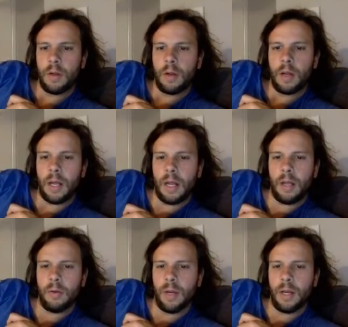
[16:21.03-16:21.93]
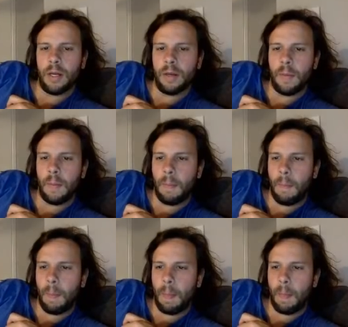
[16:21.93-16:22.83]

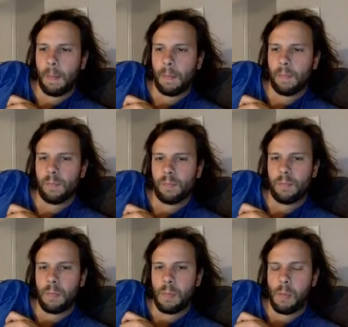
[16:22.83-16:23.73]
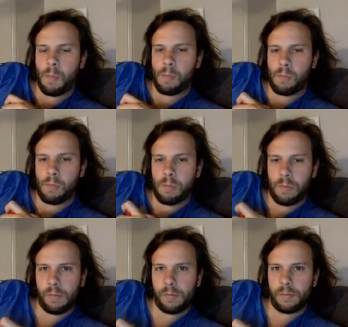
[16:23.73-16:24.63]

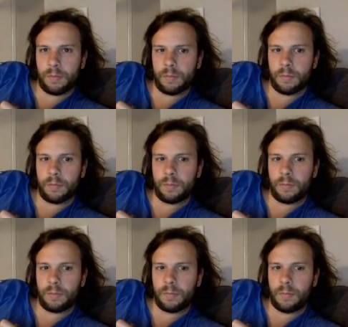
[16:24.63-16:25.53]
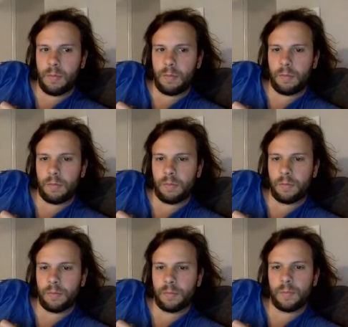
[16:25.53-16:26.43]

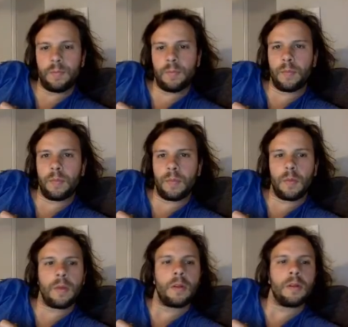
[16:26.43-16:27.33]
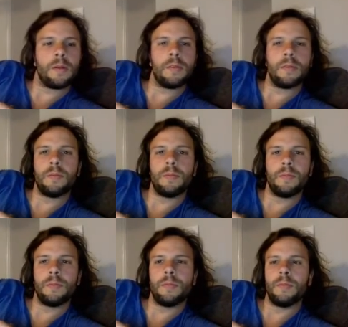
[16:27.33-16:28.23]

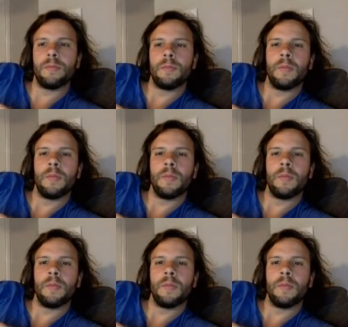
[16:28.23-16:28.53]
Nothing is said.